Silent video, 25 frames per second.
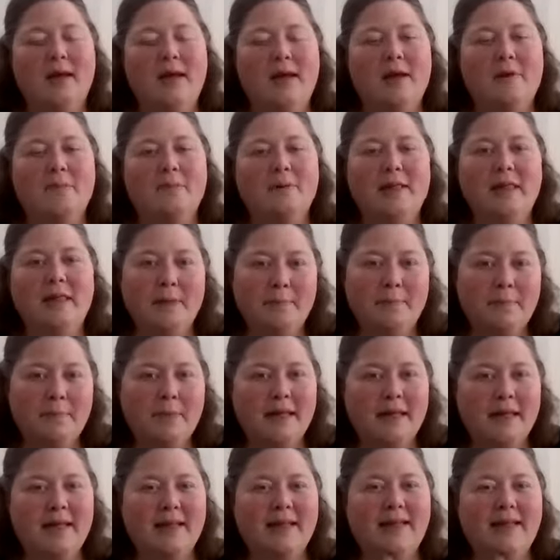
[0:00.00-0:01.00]
And with him
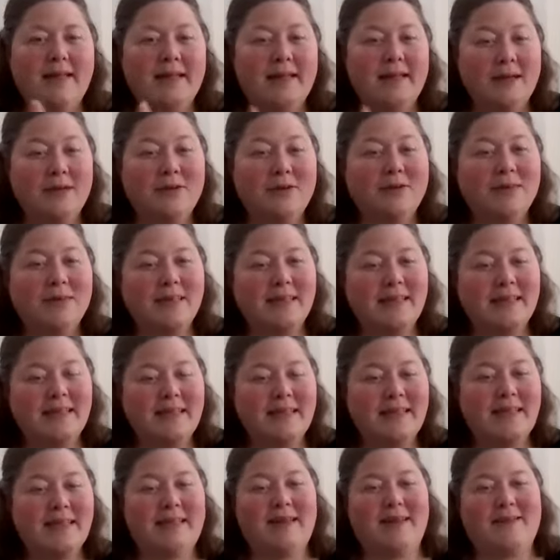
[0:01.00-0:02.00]
being near the
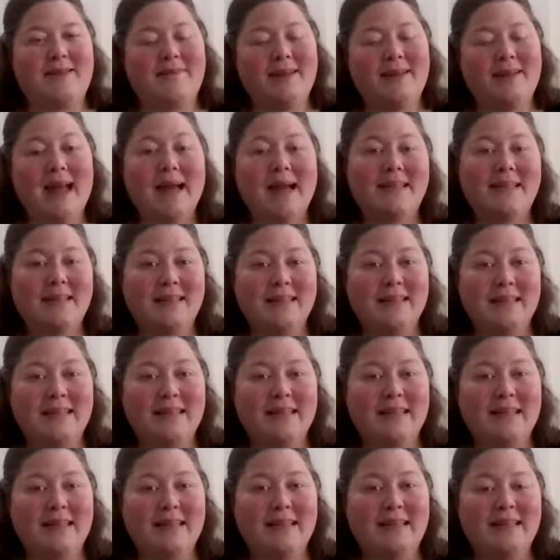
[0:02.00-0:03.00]
Sea of
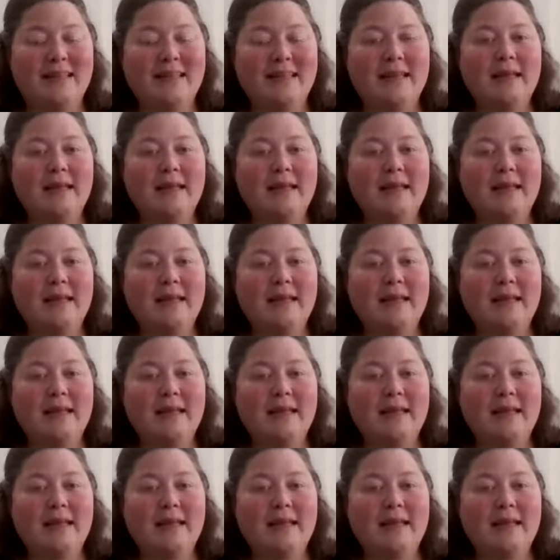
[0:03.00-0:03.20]
Galilee,